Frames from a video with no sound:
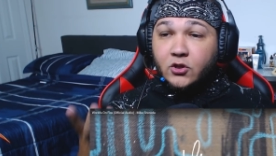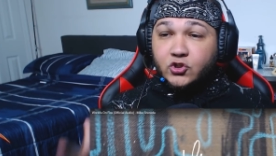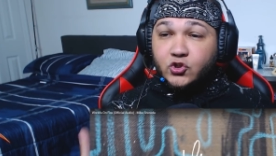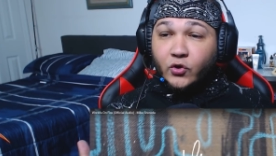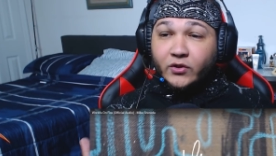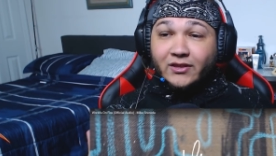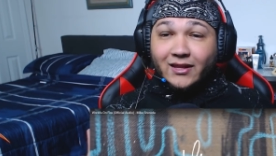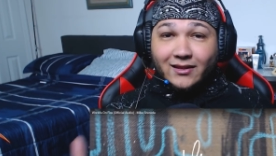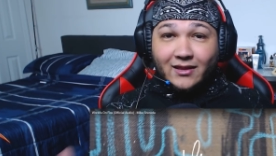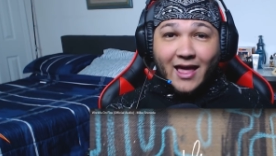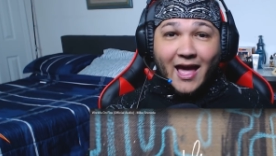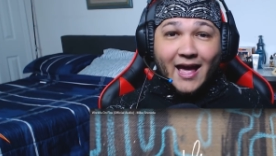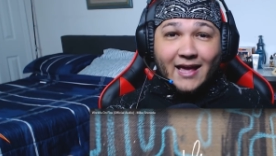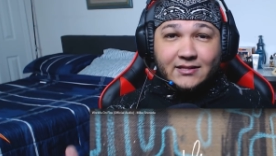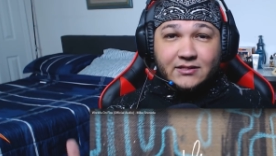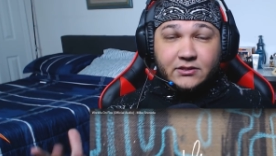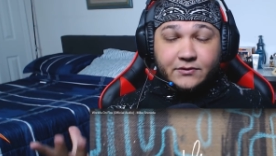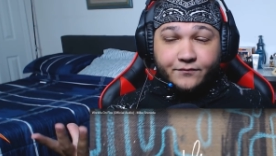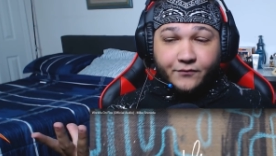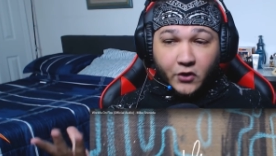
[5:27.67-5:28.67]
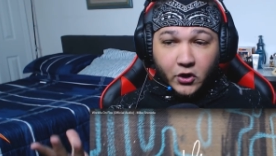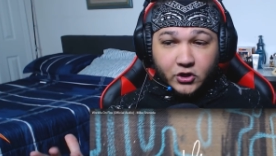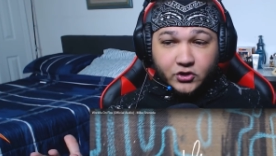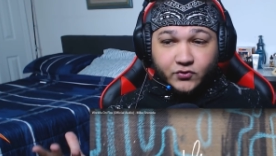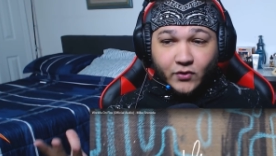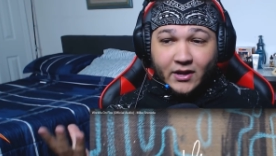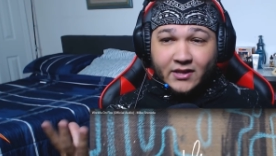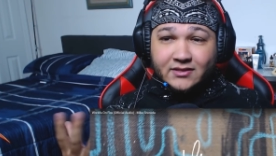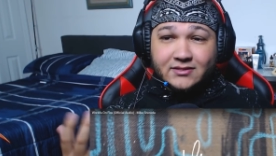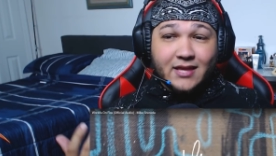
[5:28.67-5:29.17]
So in the last
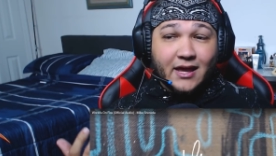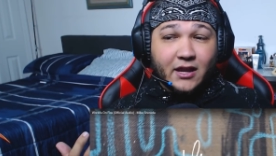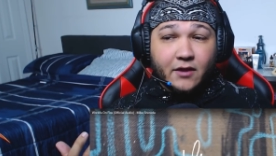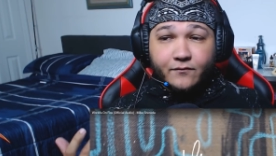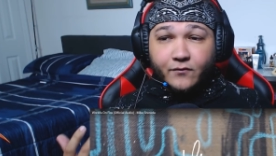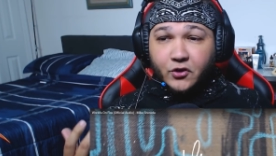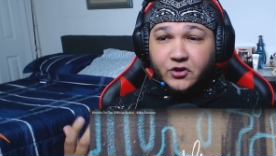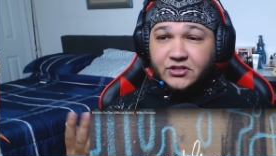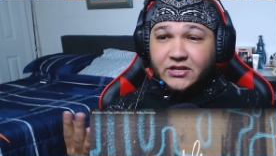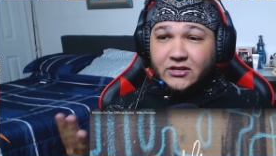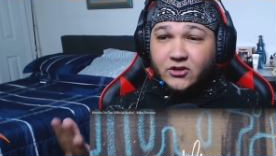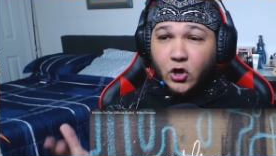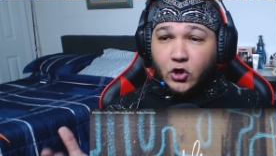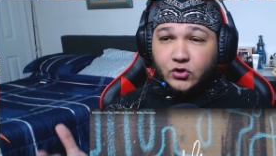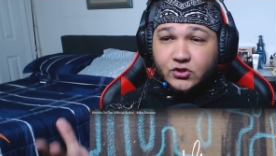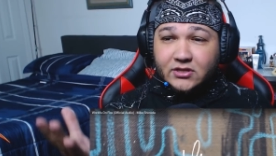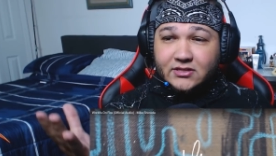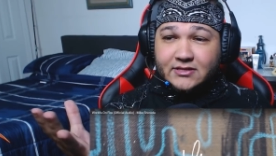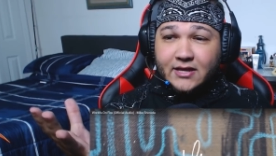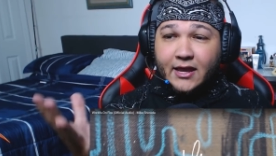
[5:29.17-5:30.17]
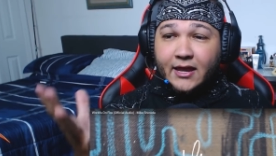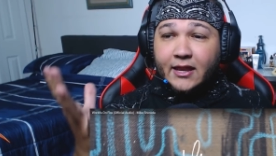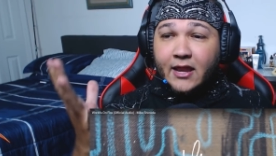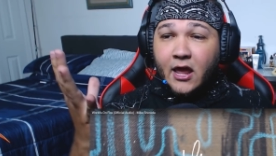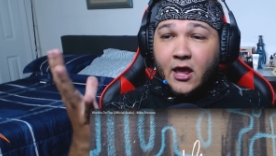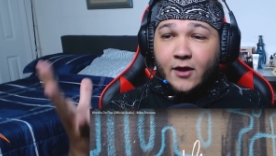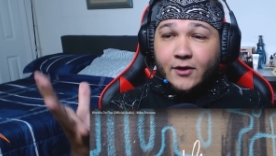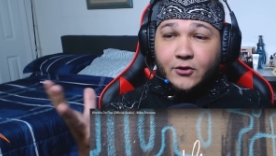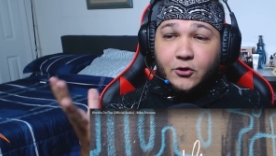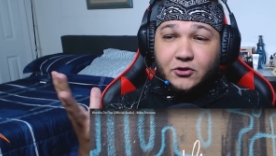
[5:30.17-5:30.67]
verse, right, in second verse, he goes to saying,
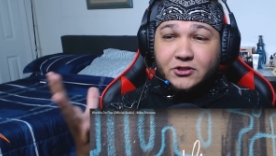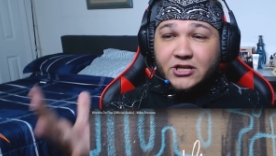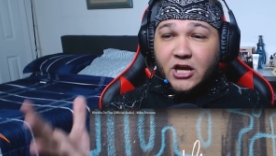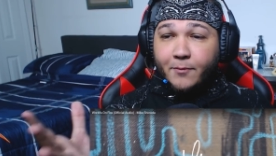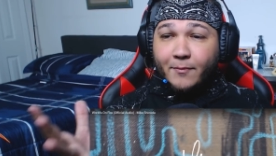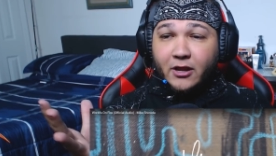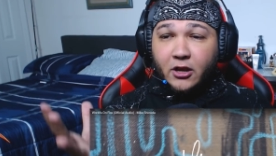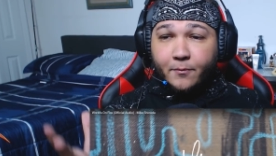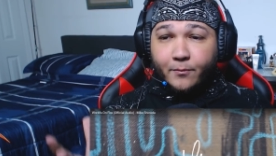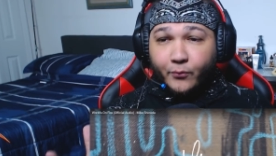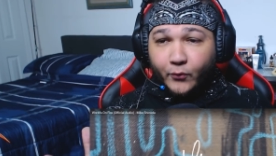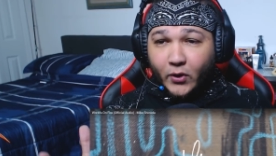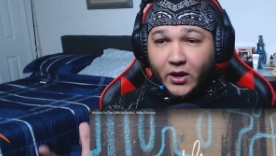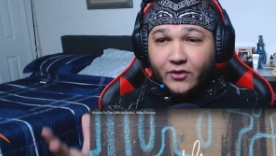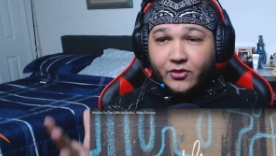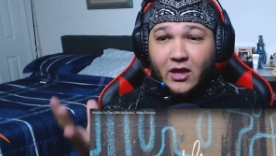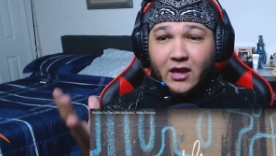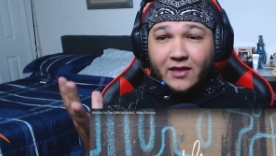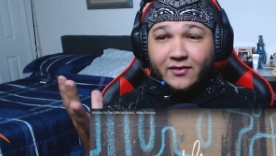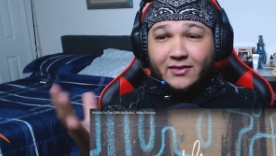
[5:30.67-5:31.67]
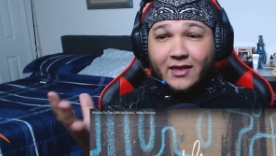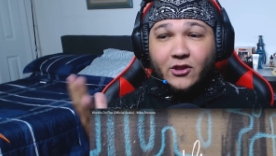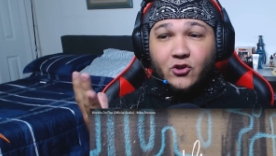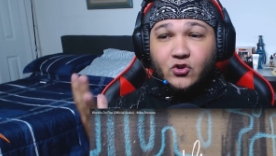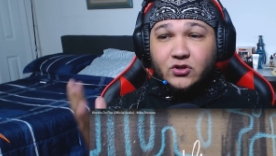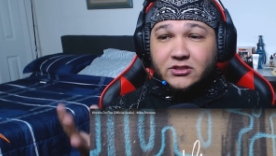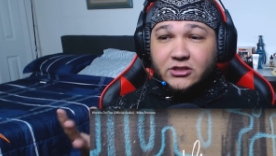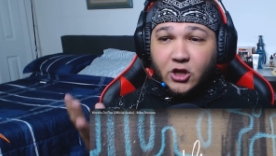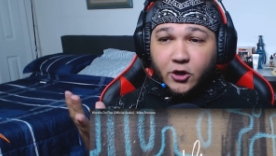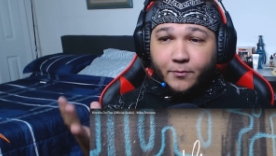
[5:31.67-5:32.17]
"You tell me to breathe, that
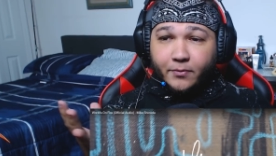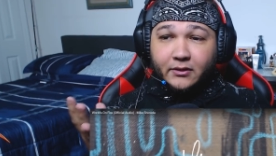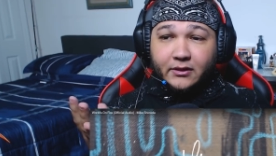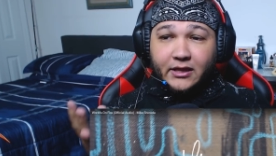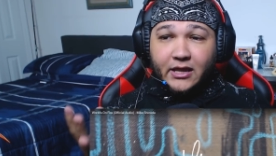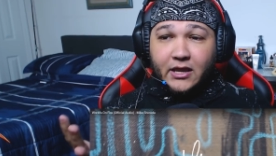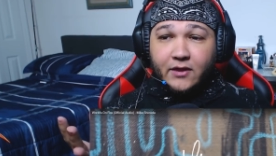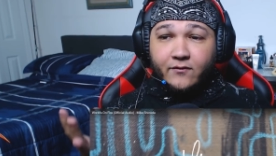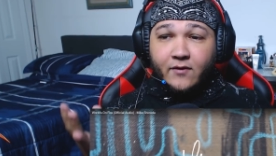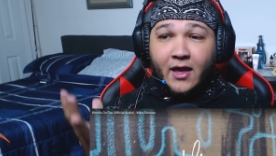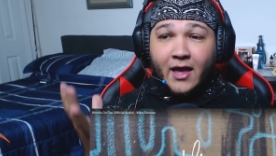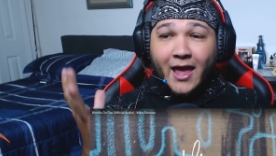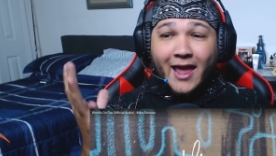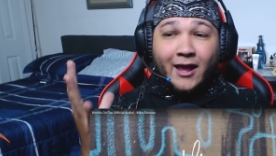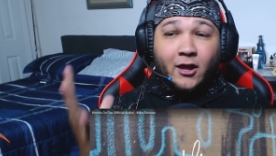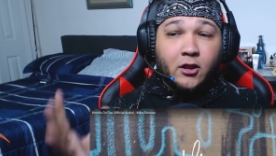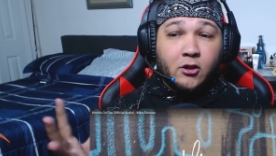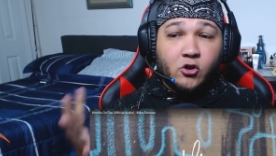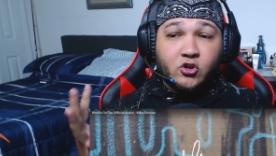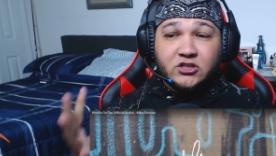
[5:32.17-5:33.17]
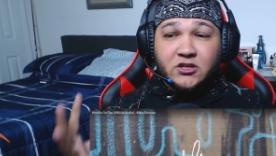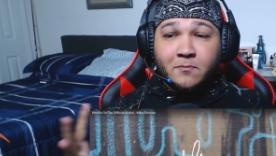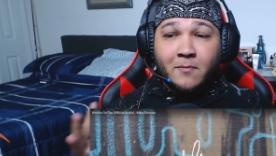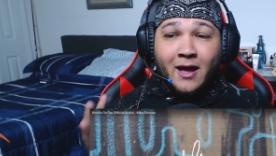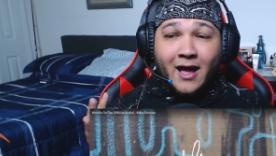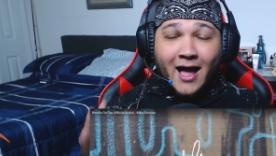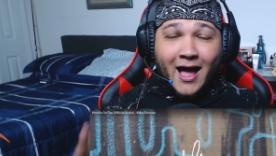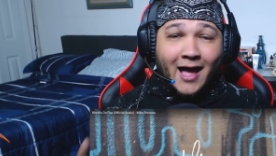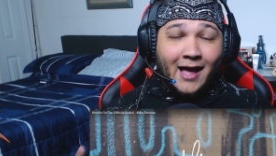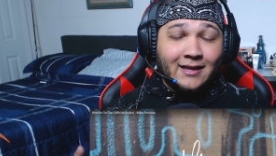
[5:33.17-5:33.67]
you still believe, and closing
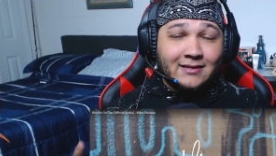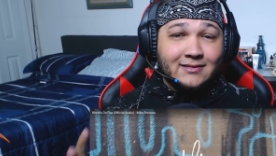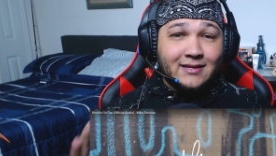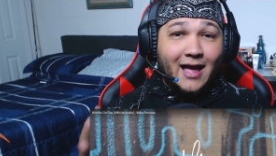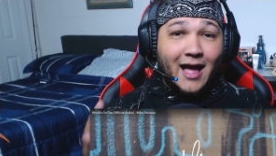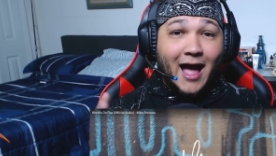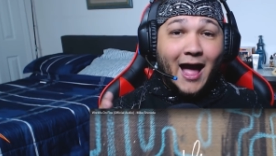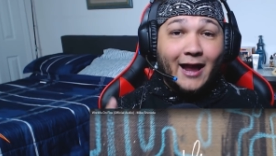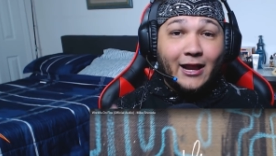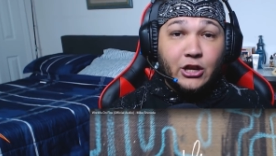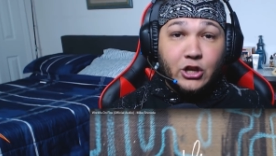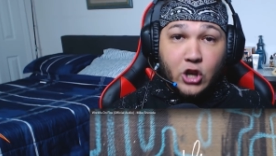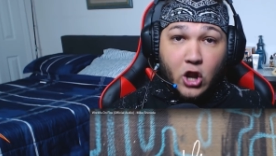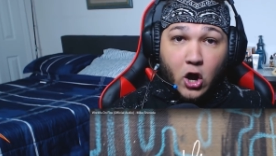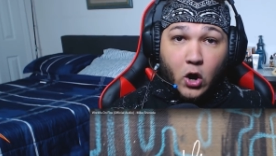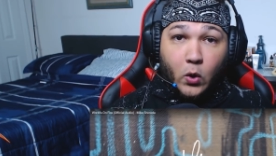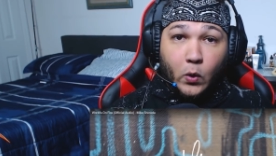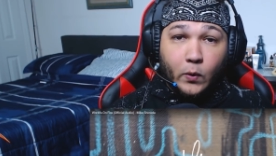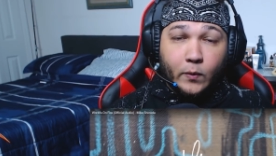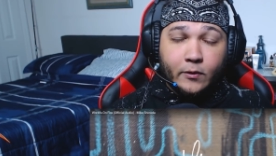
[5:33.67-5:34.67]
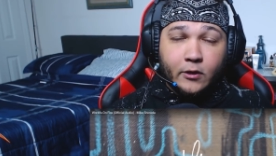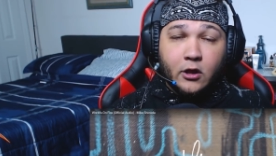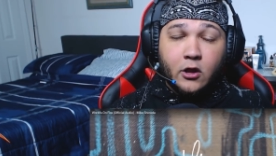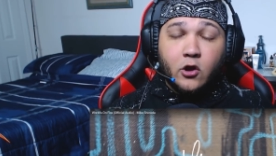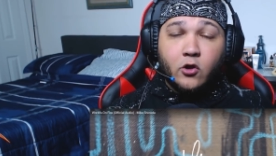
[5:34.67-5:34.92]
my eyes, I know."